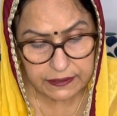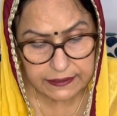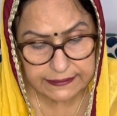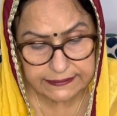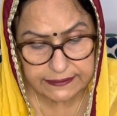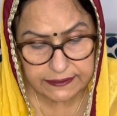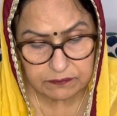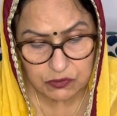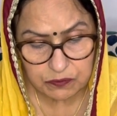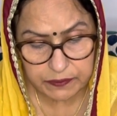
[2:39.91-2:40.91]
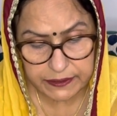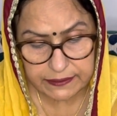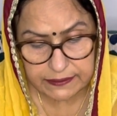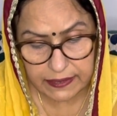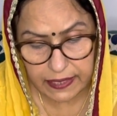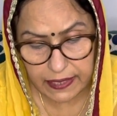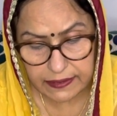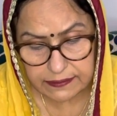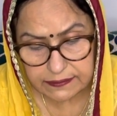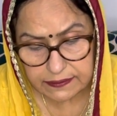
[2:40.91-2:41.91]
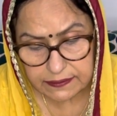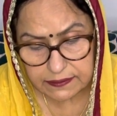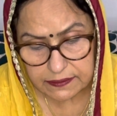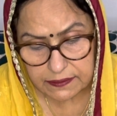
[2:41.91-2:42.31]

is deemed to bathe at the